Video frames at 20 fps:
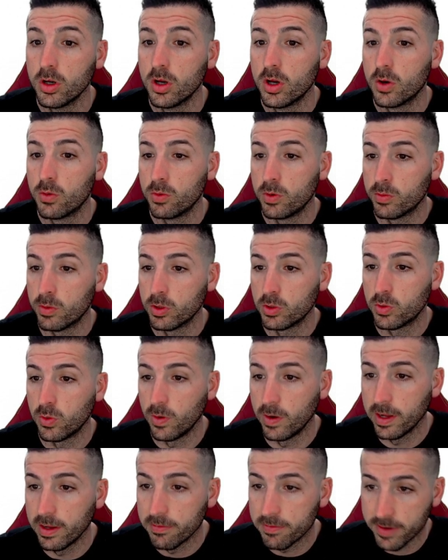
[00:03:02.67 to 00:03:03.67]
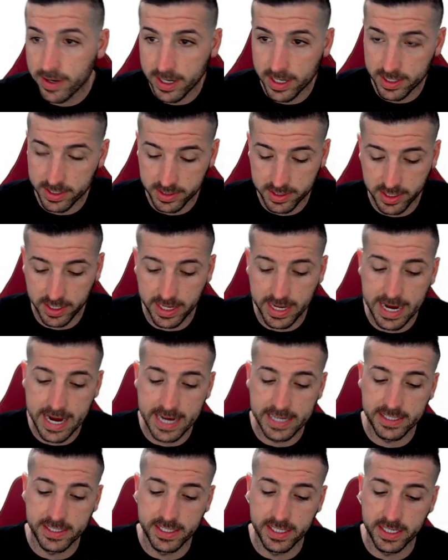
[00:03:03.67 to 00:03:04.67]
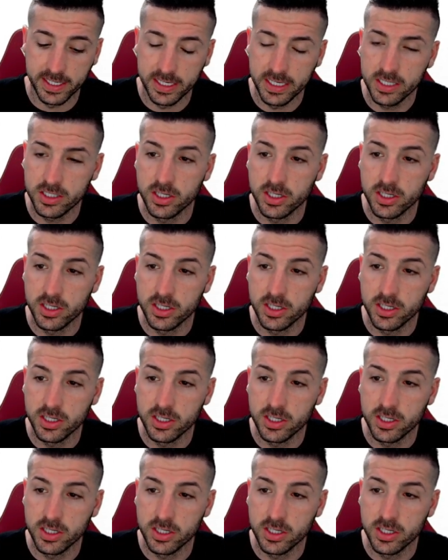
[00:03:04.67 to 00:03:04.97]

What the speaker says: We want to leave country as is,